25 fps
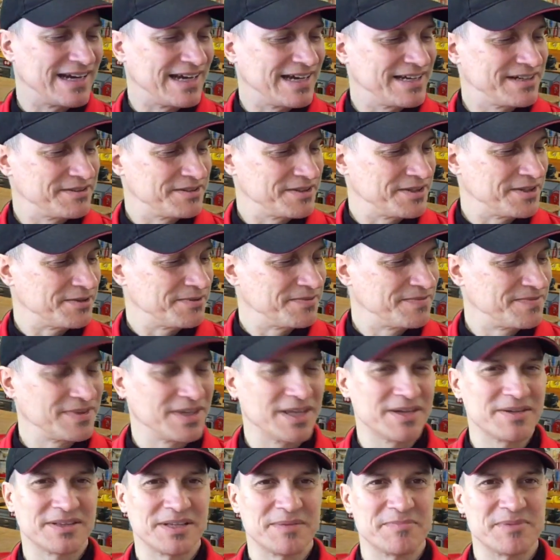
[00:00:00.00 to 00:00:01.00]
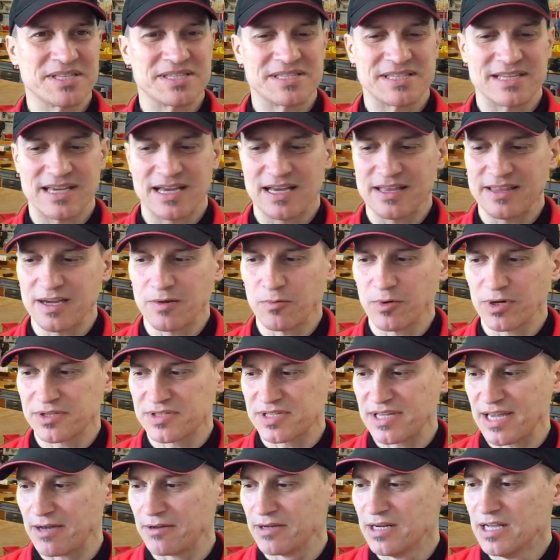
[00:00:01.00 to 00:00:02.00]
I don't know. Let me see how that works
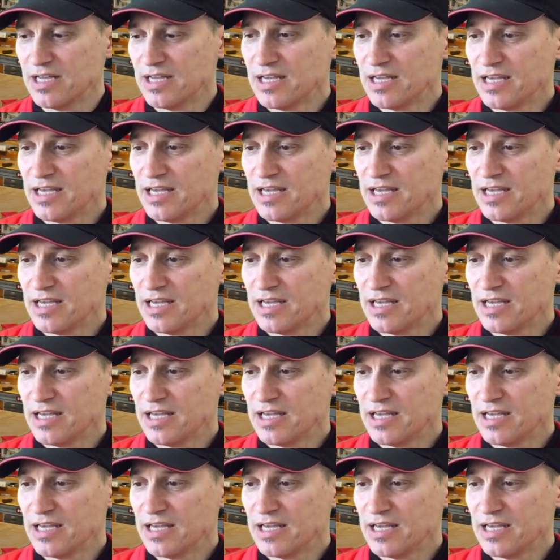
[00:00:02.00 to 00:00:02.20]
out.